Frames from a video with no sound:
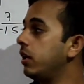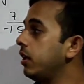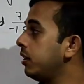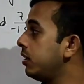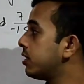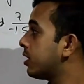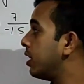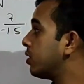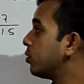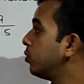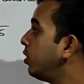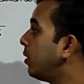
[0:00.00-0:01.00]
in this
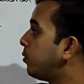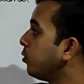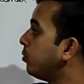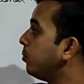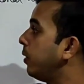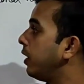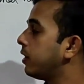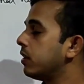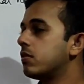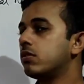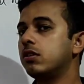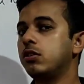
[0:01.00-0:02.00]
case we have to make
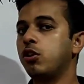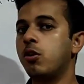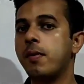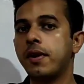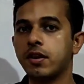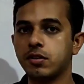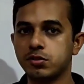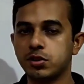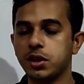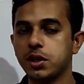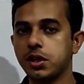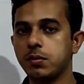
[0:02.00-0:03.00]
this denominator also
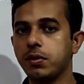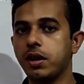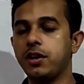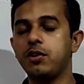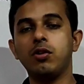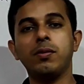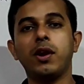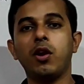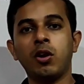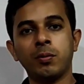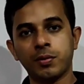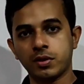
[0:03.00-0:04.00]
negative. It will be a
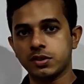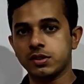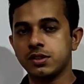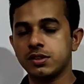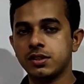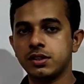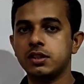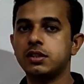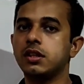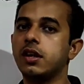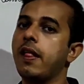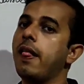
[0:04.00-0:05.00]
long process, isn't
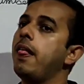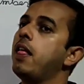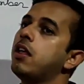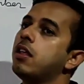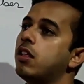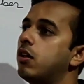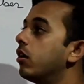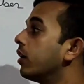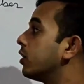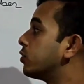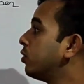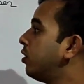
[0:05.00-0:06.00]
it?
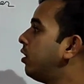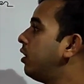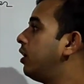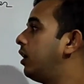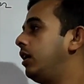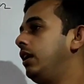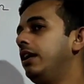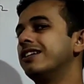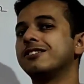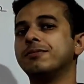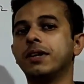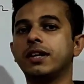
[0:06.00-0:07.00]
Okay, so
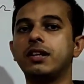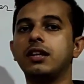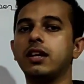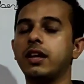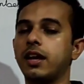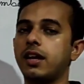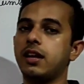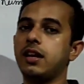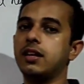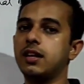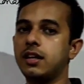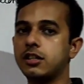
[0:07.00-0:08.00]
let's make the here
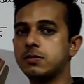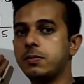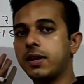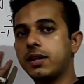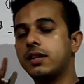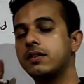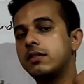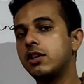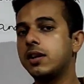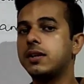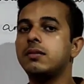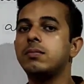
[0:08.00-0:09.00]
let's make this
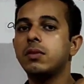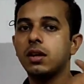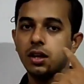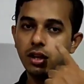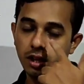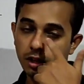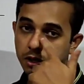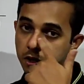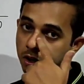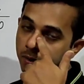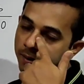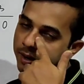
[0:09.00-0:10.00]
negative
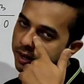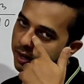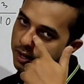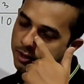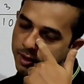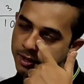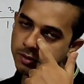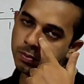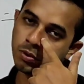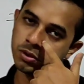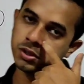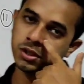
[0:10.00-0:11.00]
denominator as
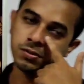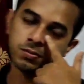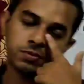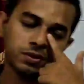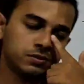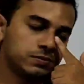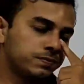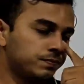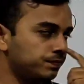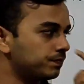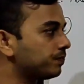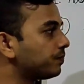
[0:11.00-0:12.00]
positive.
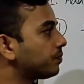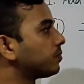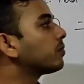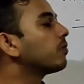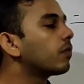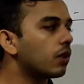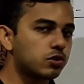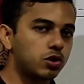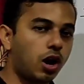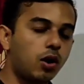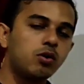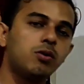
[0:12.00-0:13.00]

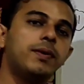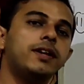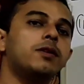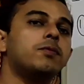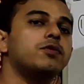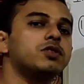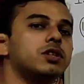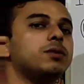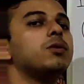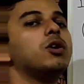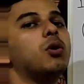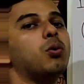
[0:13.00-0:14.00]
So how we will make the
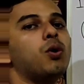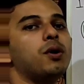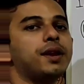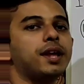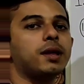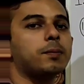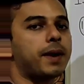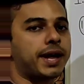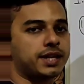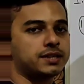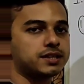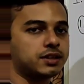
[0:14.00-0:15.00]
positive? We will take
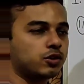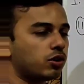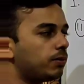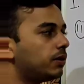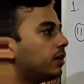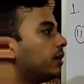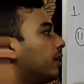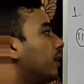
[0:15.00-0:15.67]
minus sign common.